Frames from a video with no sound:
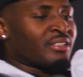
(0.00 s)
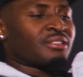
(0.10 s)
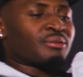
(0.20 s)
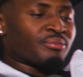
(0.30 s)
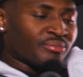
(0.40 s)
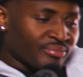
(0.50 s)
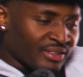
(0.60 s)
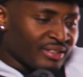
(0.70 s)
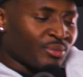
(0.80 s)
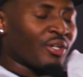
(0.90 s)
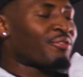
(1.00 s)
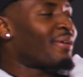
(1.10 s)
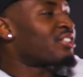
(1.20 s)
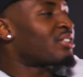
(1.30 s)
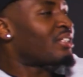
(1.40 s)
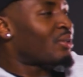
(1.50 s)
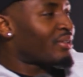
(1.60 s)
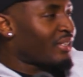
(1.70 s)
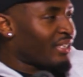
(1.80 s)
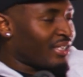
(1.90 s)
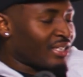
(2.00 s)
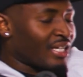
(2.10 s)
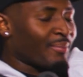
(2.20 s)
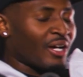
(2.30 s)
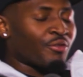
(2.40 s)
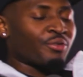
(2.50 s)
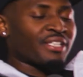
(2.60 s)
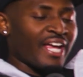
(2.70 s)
So more information coming out for